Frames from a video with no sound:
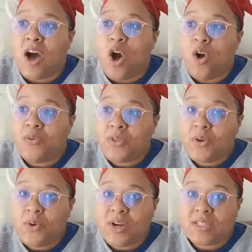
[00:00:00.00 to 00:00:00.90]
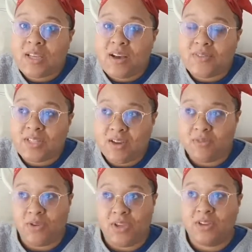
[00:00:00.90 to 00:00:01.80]
Over the course of
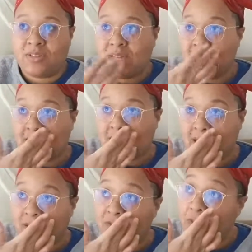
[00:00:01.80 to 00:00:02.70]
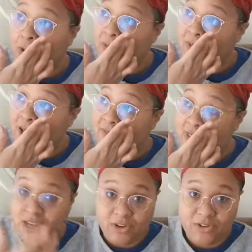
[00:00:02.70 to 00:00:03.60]
several years, I think they said like 4 to 5
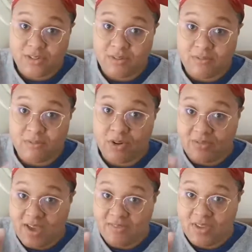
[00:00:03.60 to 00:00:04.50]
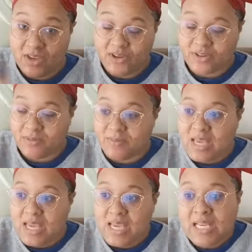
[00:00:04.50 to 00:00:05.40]
years,
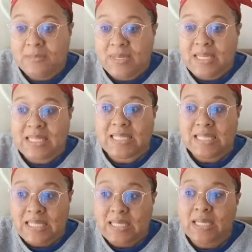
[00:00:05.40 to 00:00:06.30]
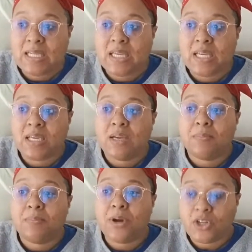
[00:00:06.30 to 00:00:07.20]
he has been consistently
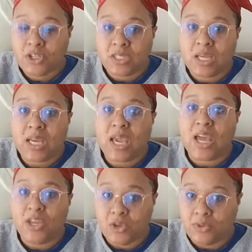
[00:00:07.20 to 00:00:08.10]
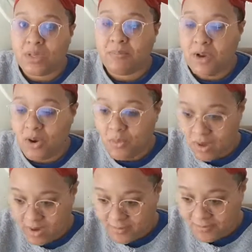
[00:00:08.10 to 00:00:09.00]
purchasing and using
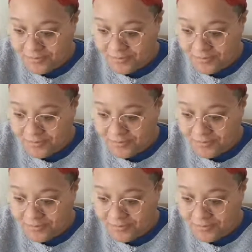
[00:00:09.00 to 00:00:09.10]
marijuana.